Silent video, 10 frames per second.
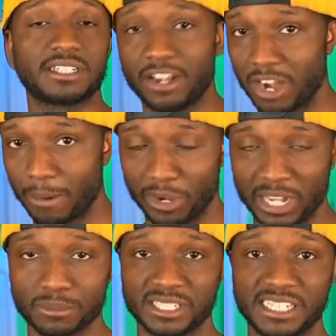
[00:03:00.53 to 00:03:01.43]
operating
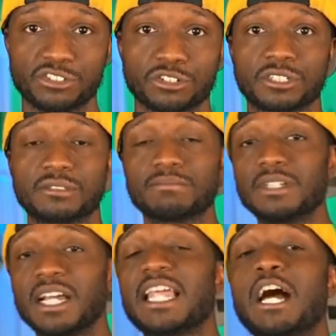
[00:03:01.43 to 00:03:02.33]
procedures
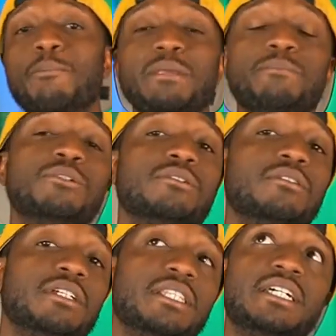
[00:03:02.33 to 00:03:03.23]
allow people
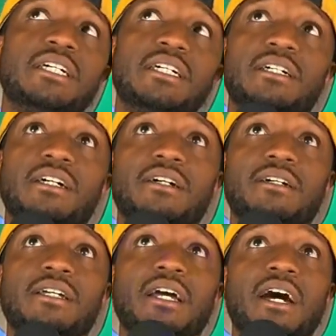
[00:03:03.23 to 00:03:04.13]
the
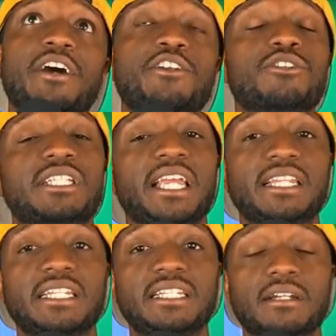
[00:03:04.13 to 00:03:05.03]

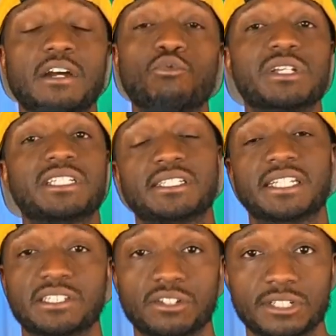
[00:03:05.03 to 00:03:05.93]
understanding of what
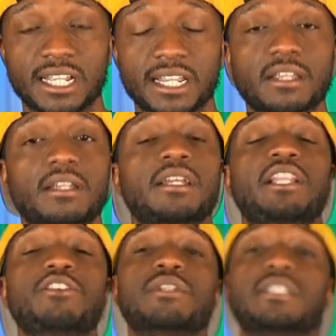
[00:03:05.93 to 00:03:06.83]
success looks like, and
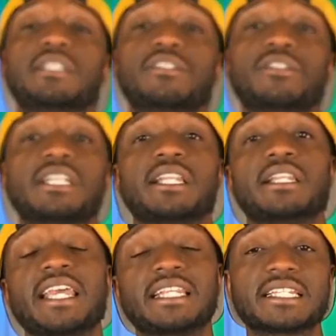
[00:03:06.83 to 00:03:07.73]
you as a leader can
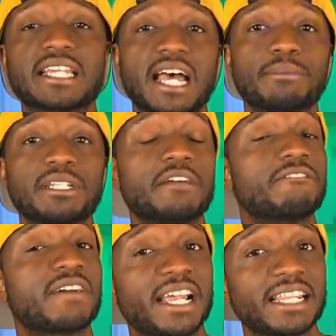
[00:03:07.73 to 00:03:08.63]
take the time to
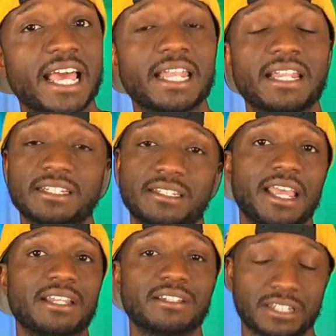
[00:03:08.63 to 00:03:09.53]
define that
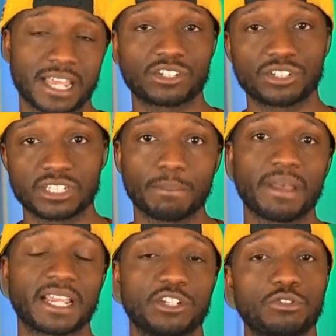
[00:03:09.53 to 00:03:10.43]
and actually step
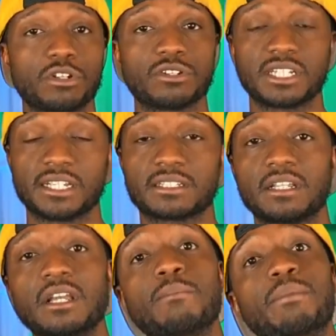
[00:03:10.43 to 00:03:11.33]
back and do those things.
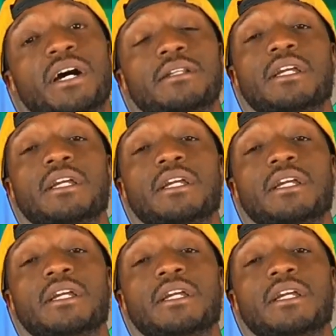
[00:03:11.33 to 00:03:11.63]
But